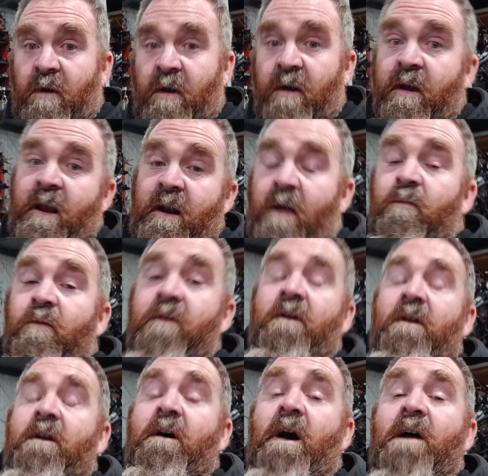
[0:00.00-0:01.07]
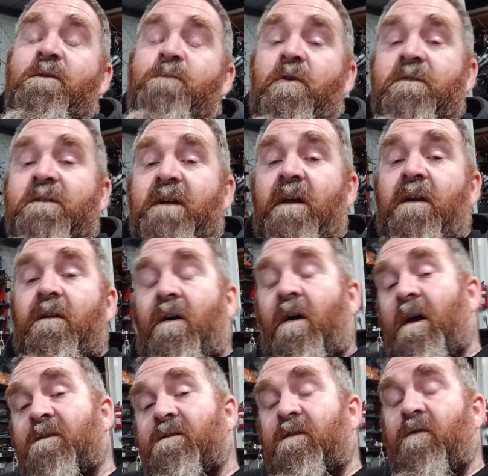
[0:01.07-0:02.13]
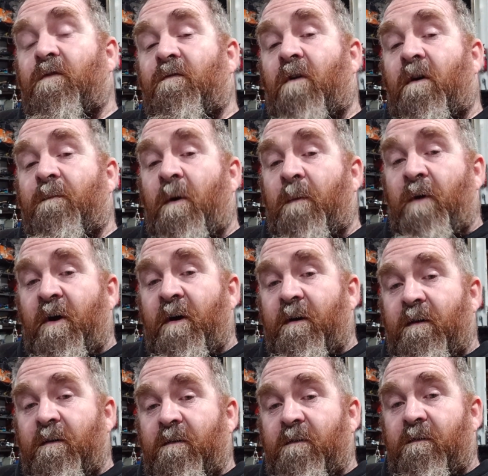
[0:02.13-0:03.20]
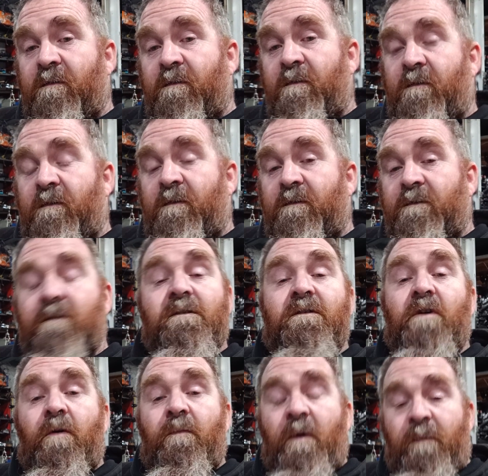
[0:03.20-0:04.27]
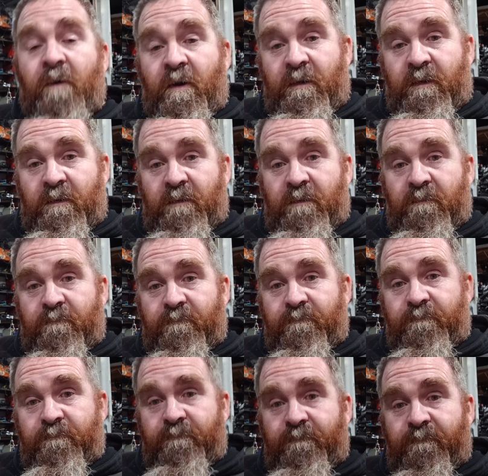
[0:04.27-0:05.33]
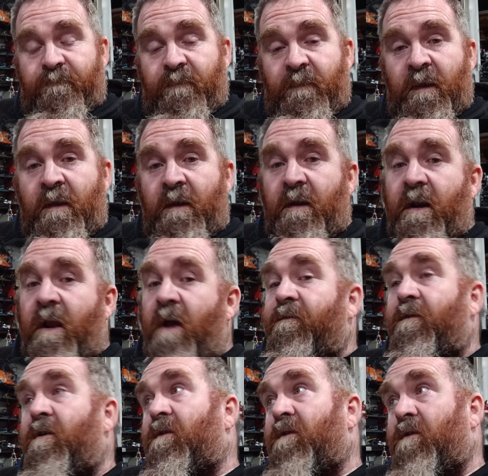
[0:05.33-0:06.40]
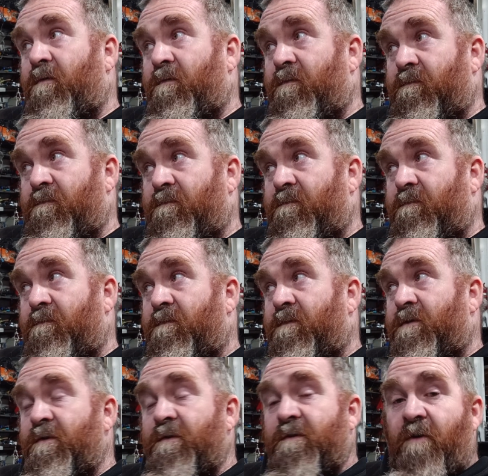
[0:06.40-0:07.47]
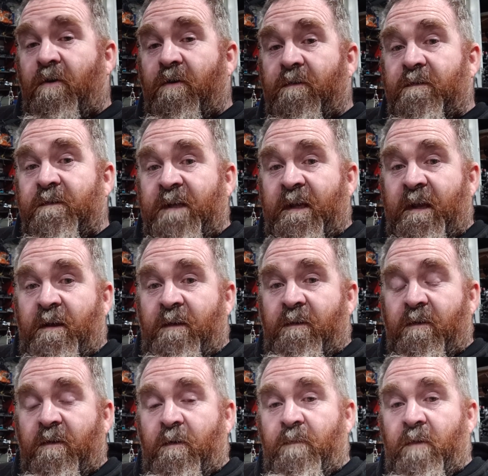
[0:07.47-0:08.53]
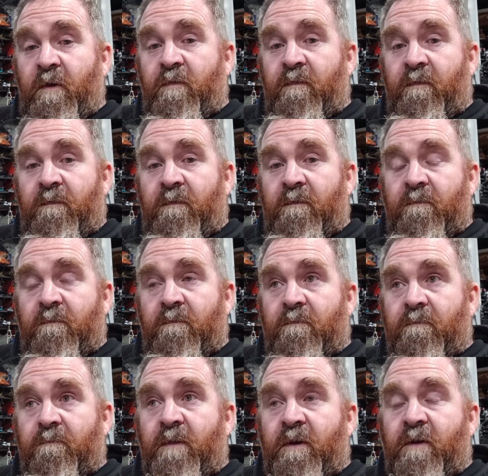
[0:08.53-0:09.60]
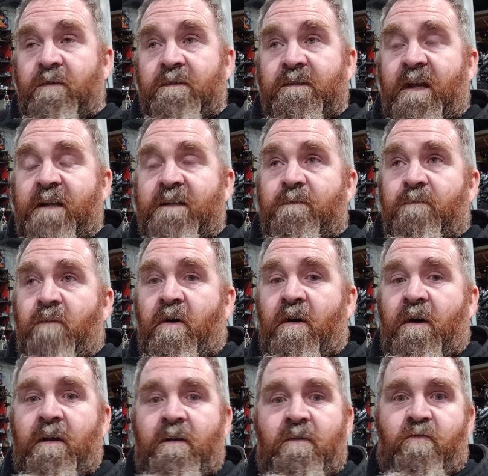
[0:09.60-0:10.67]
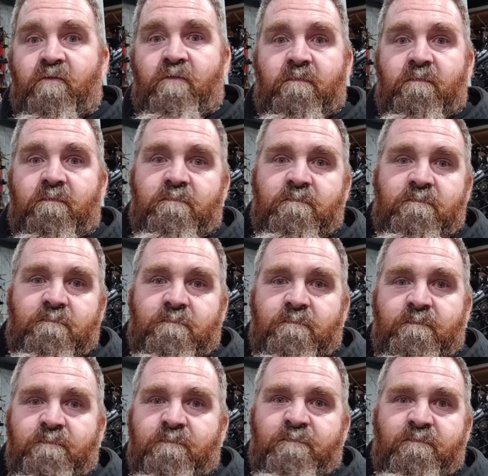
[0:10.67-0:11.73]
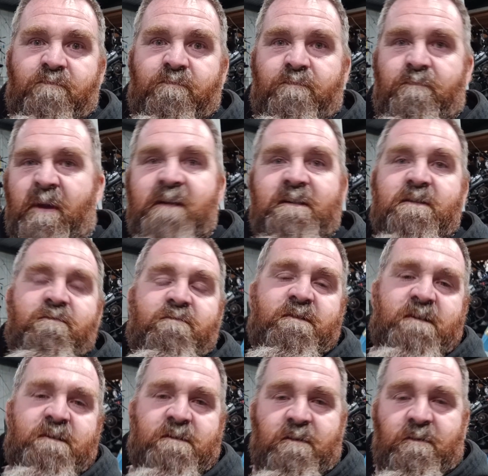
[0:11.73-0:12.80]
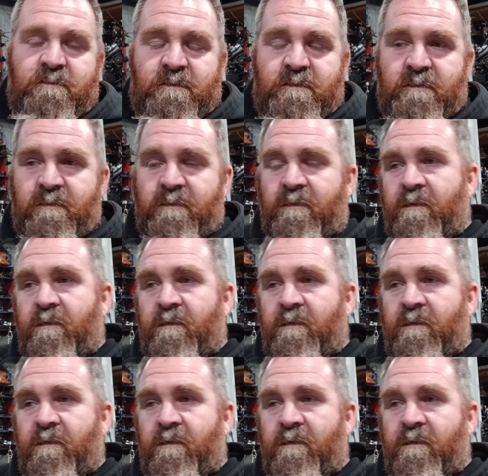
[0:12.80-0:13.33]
I ended up with an enlarged prostate. I actually couldn't ride my bike. So I sold my bike. Now I've got a little 2-stroke Zinger that I'm building because that's my piece de resistance.